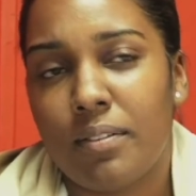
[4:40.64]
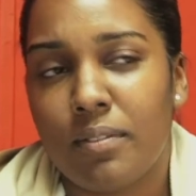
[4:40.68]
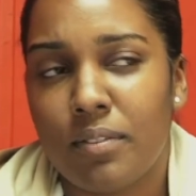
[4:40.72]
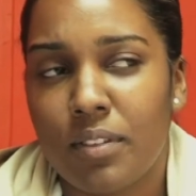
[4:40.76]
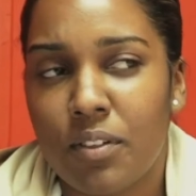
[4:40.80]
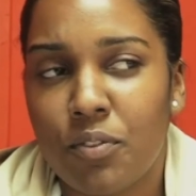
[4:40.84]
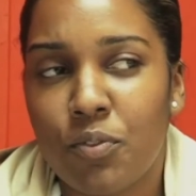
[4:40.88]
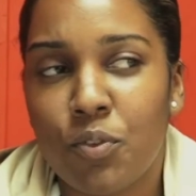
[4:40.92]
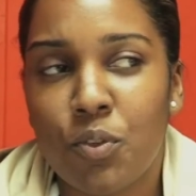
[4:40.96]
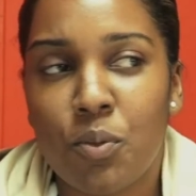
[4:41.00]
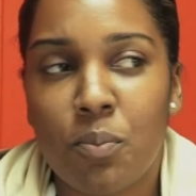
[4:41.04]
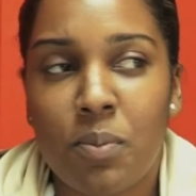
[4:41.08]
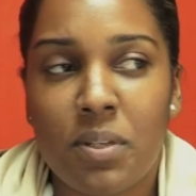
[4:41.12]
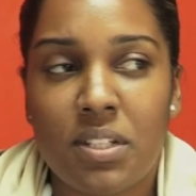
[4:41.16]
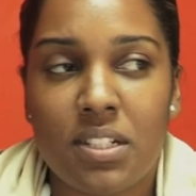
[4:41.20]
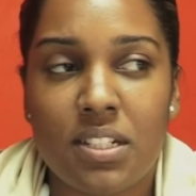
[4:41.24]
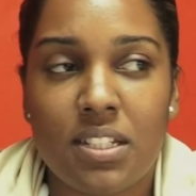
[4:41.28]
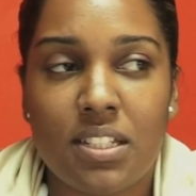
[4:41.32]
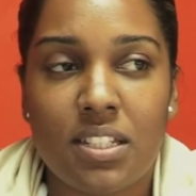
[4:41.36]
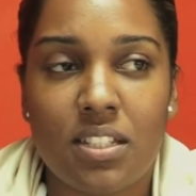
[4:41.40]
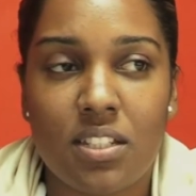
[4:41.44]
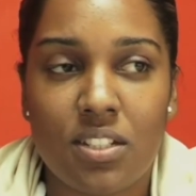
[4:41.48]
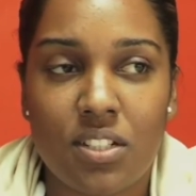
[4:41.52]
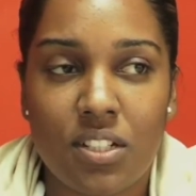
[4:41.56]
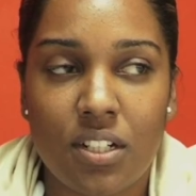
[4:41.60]
The food
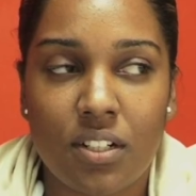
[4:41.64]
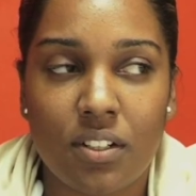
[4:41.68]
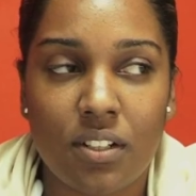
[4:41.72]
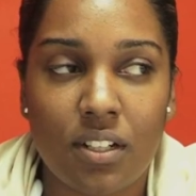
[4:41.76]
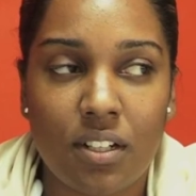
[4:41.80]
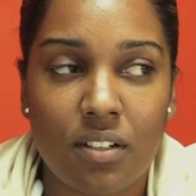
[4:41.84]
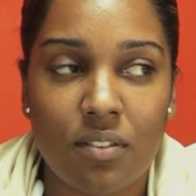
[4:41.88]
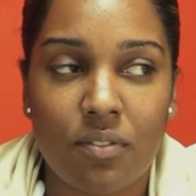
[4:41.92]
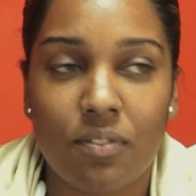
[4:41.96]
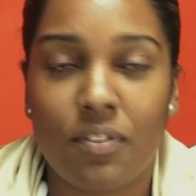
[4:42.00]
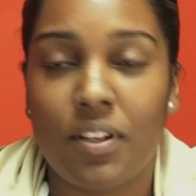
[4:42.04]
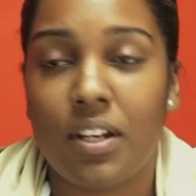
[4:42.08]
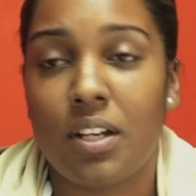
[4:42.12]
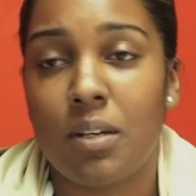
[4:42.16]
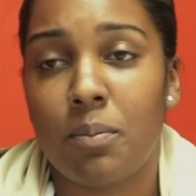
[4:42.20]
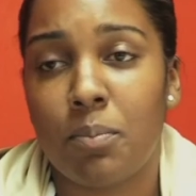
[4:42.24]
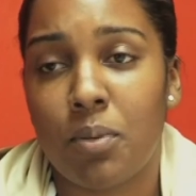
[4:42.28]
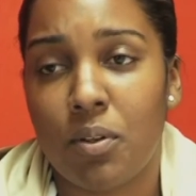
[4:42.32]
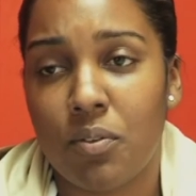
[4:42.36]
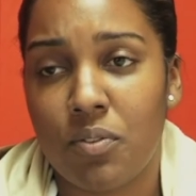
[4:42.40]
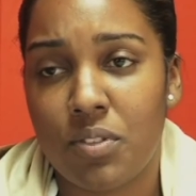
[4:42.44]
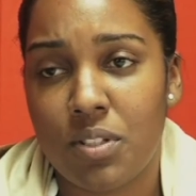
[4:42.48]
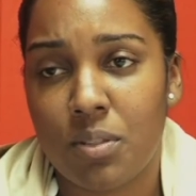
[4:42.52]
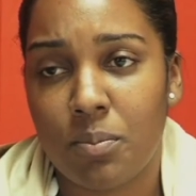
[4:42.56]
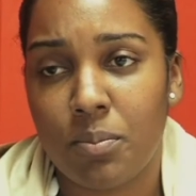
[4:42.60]
business is generally very
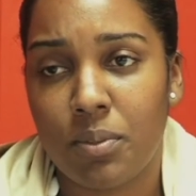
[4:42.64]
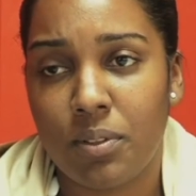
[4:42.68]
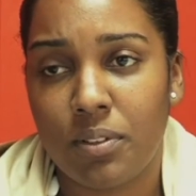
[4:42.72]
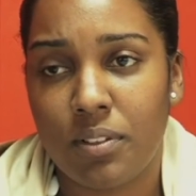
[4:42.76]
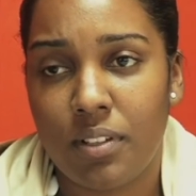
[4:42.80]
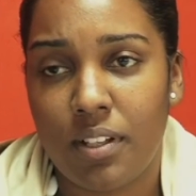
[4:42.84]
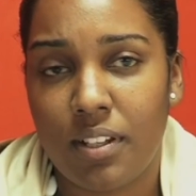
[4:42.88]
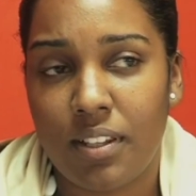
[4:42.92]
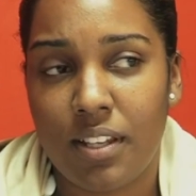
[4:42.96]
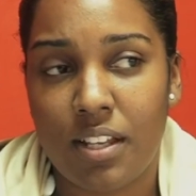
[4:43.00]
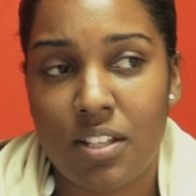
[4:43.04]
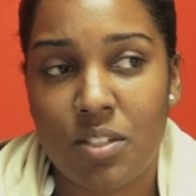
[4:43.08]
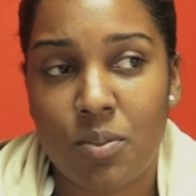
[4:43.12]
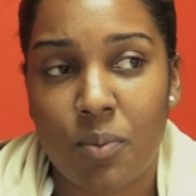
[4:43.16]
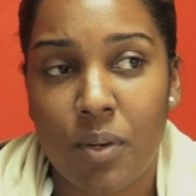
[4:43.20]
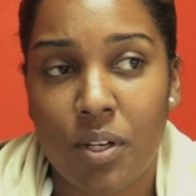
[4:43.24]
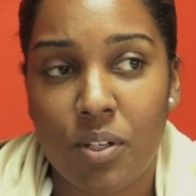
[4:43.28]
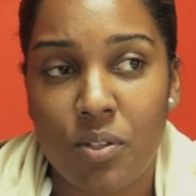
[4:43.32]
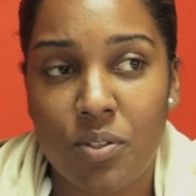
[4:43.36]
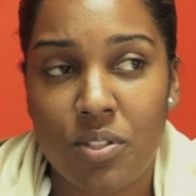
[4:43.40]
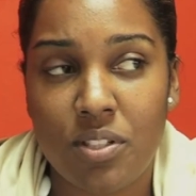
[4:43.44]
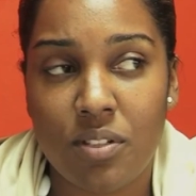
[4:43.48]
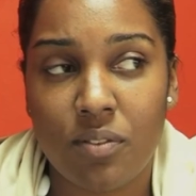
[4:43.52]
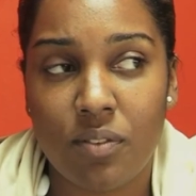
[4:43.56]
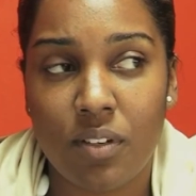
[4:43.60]
profitable, and that's why
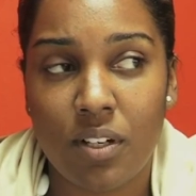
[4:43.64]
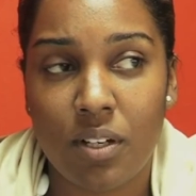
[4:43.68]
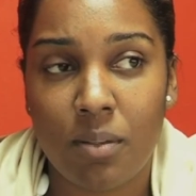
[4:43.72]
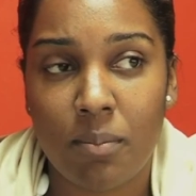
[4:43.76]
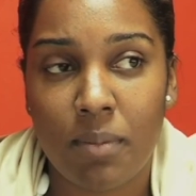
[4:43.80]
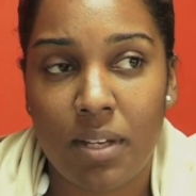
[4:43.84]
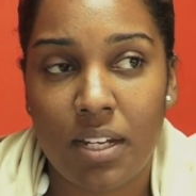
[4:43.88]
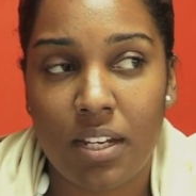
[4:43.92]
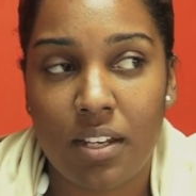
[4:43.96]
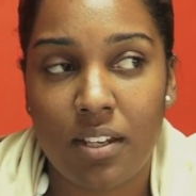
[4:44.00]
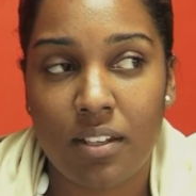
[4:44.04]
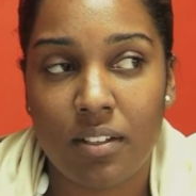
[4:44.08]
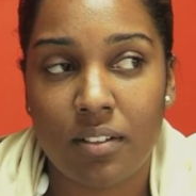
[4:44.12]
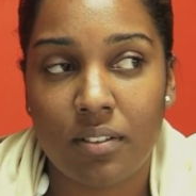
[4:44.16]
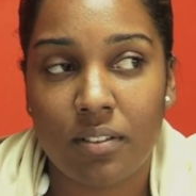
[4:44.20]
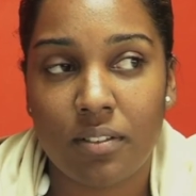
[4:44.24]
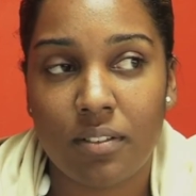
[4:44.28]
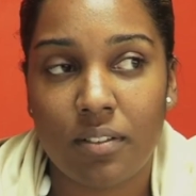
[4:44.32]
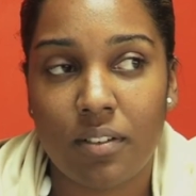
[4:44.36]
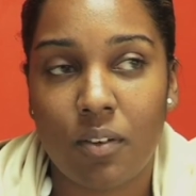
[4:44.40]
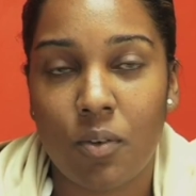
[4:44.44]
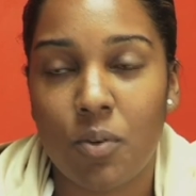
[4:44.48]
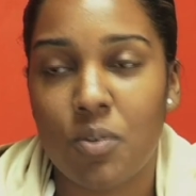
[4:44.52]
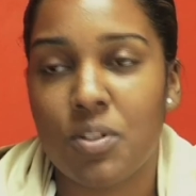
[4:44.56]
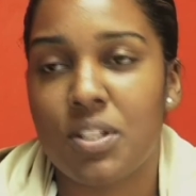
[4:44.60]
you see very many
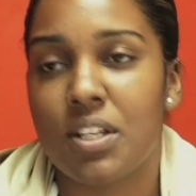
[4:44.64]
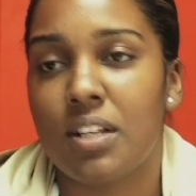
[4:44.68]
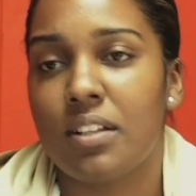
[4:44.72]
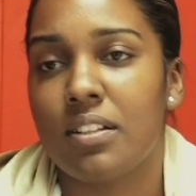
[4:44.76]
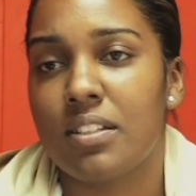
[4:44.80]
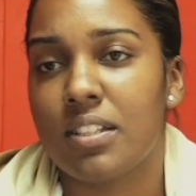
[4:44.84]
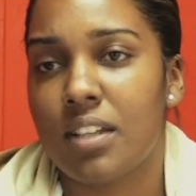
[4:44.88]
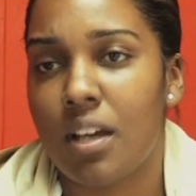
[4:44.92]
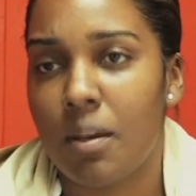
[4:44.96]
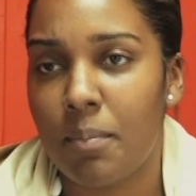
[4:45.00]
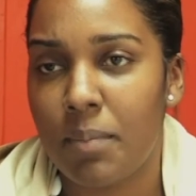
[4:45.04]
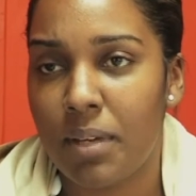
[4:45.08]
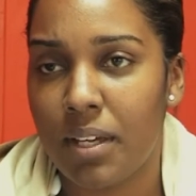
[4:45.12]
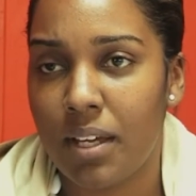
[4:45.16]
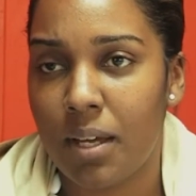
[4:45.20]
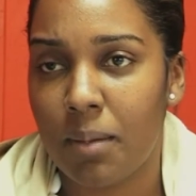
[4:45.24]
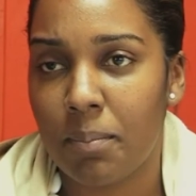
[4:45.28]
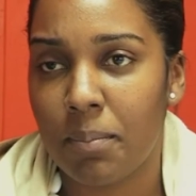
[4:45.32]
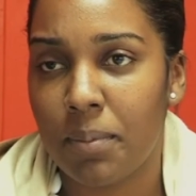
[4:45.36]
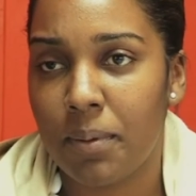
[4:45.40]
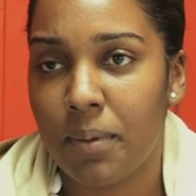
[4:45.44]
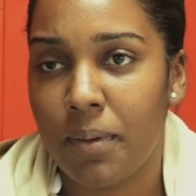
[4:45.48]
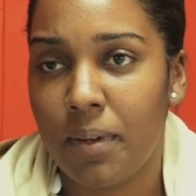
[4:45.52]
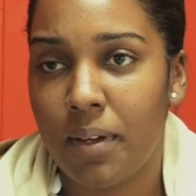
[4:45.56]
hotels coming up.